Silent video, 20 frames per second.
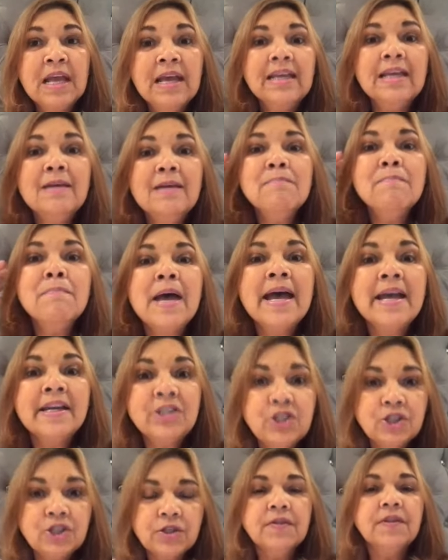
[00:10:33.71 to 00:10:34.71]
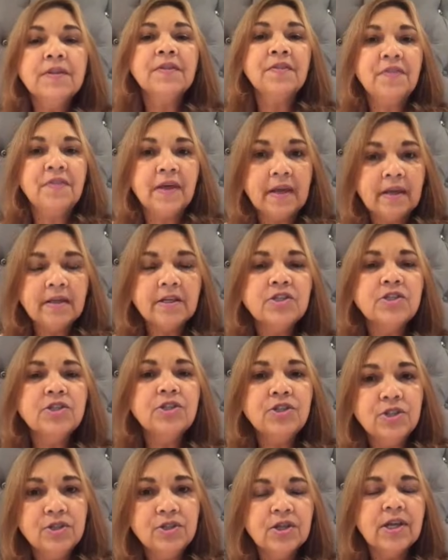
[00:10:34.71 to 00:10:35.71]
imagine the things
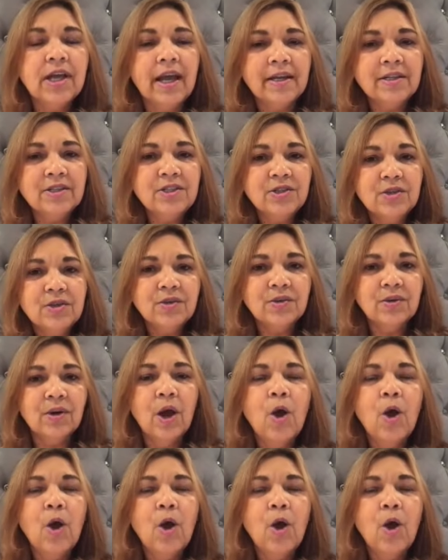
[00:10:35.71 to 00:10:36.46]
that you can do